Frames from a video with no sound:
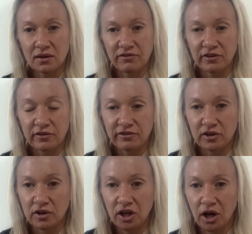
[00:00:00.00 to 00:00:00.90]
for
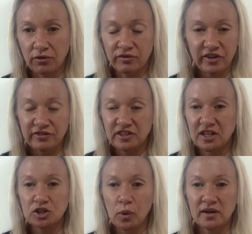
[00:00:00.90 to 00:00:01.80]

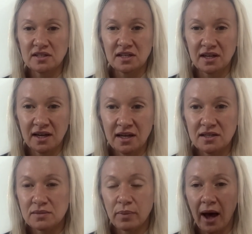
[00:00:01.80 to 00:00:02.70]
15, 20
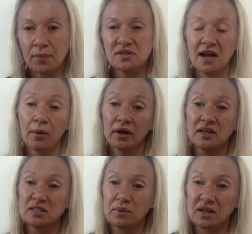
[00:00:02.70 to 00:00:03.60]
years. Perhaps now I
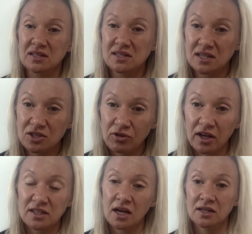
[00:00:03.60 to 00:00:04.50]
need to be
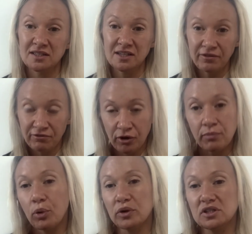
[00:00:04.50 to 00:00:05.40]
considering a
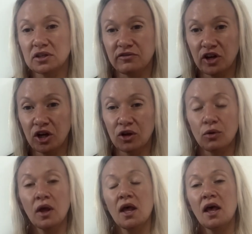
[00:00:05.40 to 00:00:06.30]
different point of view.
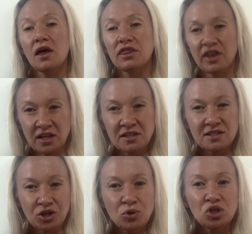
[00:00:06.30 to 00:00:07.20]
Things
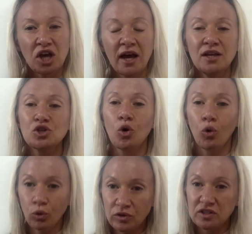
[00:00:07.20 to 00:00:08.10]
do change
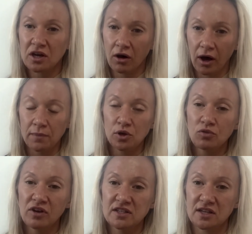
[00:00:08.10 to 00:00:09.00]
all the time.
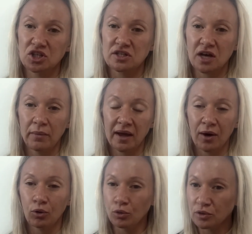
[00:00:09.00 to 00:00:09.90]
New research is coming
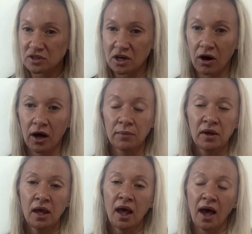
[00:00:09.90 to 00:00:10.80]
out all the time,
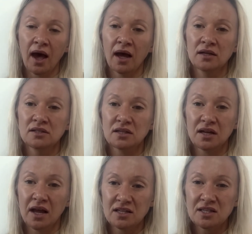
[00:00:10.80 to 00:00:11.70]
and
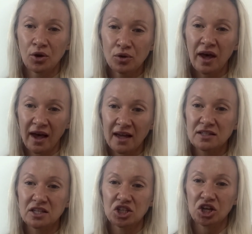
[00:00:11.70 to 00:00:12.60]
it's okay
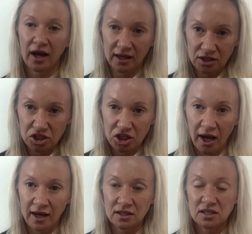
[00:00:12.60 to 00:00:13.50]
to change
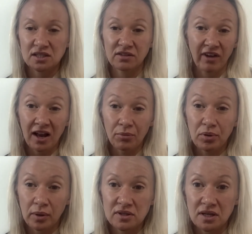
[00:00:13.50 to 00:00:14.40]
and develop
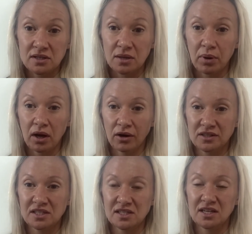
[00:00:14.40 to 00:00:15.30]
as a
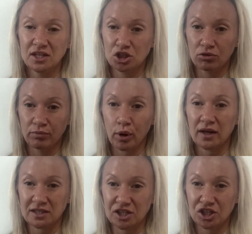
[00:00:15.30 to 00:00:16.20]
Pilates teacher and
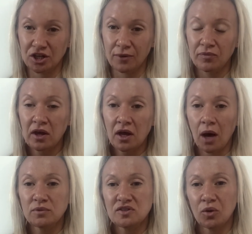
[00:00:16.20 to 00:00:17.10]
practitioner.
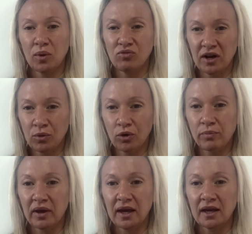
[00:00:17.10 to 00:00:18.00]
And so we really want to
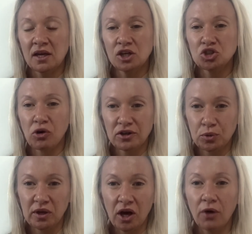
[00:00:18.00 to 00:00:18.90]
be trying
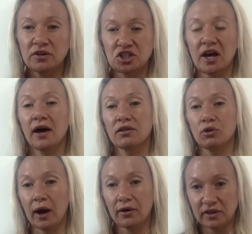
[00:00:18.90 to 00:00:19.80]
to encourage that
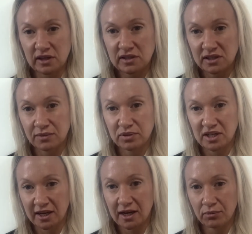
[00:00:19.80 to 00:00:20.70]
throughout this
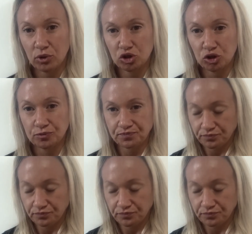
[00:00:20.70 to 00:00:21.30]
particular module.